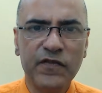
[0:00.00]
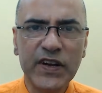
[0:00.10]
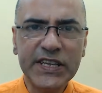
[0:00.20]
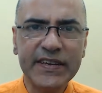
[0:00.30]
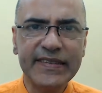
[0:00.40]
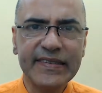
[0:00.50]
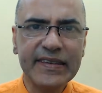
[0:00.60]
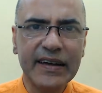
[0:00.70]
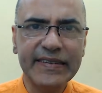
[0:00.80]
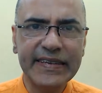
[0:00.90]
which is
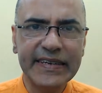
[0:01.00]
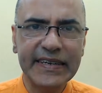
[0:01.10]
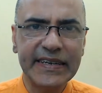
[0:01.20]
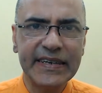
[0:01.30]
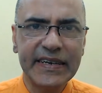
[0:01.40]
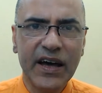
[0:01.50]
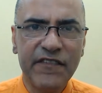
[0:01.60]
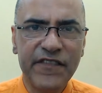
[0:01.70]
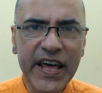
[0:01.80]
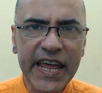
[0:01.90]
considered
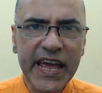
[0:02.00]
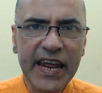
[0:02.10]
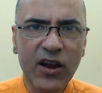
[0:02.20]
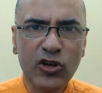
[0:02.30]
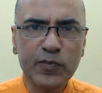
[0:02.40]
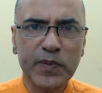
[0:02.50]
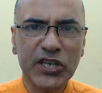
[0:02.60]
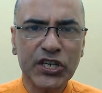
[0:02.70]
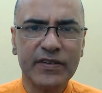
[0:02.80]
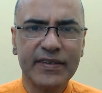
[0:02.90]
very
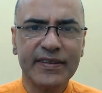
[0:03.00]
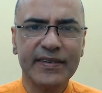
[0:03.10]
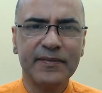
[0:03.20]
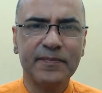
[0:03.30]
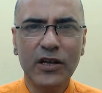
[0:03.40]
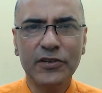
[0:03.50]
inauspicious.